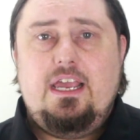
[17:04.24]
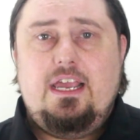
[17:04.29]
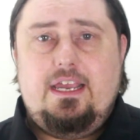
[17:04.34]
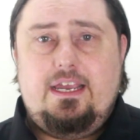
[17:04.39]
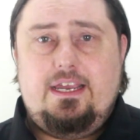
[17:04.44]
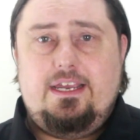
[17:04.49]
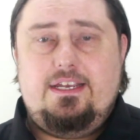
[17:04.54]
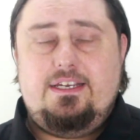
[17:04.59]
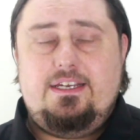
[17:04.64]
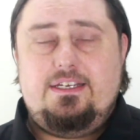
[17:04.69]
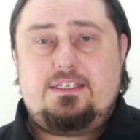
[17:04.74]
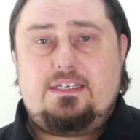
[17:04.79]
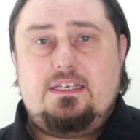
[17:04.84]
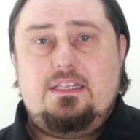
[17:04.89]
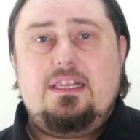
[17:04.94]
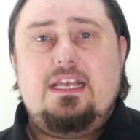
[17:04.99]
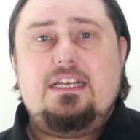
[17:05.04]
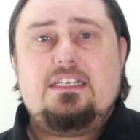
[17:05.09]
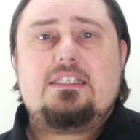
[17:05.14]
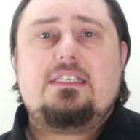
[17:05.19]
is,
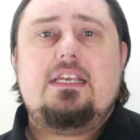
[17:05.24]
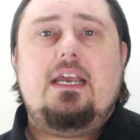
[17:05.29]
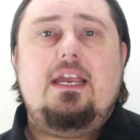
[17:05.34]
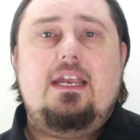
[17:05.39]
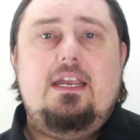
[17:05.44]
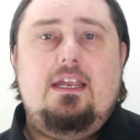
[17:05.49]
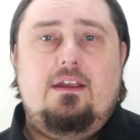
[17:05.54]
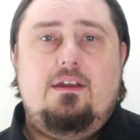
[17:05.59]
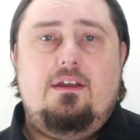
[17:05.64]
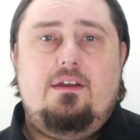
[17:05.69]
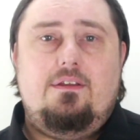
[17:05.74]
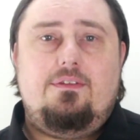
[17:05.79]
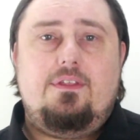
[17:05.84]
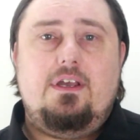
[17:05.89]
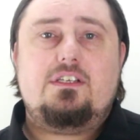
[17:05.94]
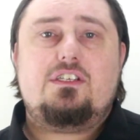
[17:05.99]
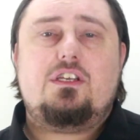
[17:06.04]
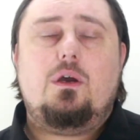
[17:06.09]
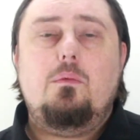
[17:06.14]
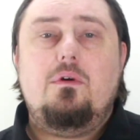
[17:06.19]
let's say that
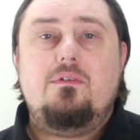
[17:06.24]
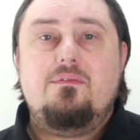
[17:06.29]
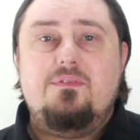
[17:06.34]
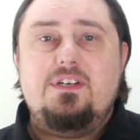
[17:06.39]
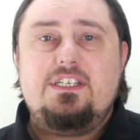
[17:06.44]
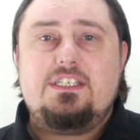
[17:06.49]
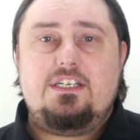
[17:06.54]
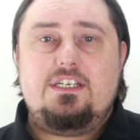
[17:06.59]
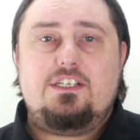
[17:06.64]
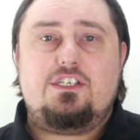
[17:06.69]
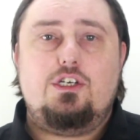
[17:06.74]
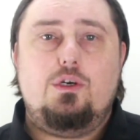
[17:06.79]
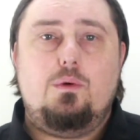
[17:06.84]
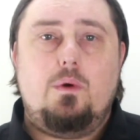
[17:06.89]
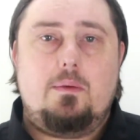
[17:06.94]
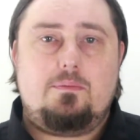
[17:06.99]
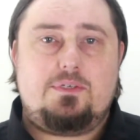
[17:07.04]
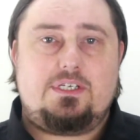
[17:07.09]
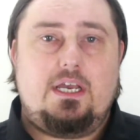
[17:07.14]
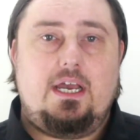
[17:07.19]
someone visits your
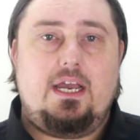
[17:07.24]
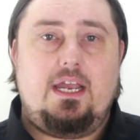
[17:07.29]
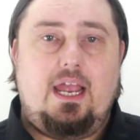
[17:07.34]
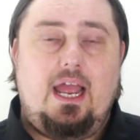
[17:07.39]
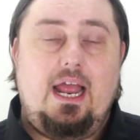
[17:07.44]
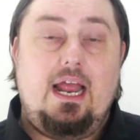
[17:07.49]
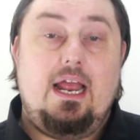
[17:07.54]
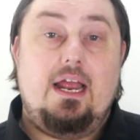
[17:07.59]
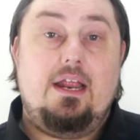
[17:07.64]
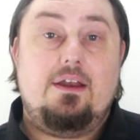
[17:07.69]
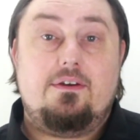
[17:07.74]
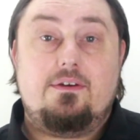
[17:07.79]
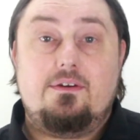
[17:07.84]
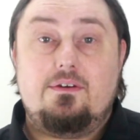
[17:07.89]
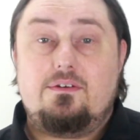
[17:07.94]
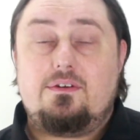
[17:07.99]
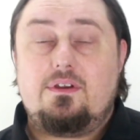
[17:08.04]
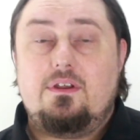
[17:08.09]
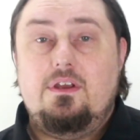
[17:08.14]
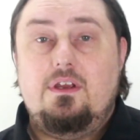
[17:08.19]
website and
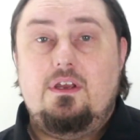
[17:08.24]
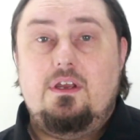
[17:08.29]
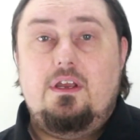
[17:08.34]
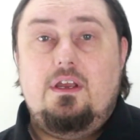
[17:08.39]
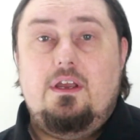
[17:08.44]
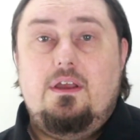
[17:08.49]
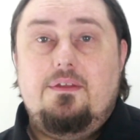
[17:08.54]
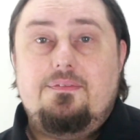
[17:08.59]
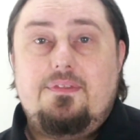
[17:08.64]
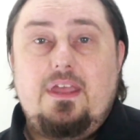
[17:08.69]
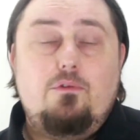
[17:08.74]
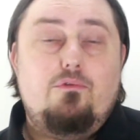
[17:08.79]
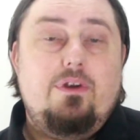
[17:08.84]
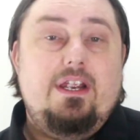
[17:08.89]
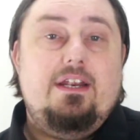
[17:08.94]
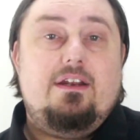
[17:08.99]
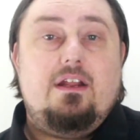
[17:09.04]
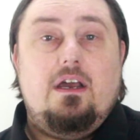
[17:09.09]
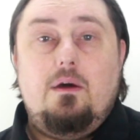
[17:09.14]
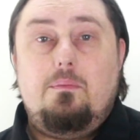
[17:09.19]
they
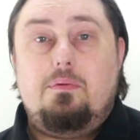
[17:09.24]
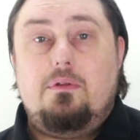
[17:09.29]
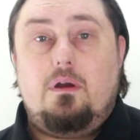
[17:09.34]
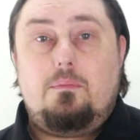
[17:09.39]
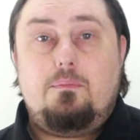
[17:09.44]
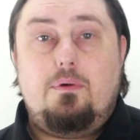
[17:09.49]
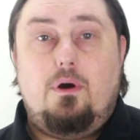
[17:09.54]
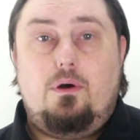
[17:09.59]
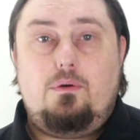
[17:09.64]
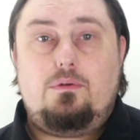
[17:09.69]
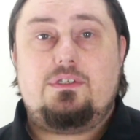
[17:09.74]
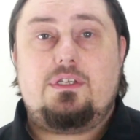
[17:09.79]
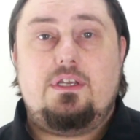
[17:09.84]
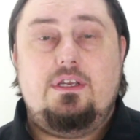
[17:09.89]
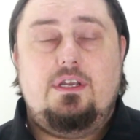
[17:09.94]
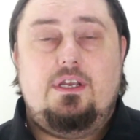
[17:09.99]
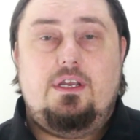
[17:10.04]
read a blog post.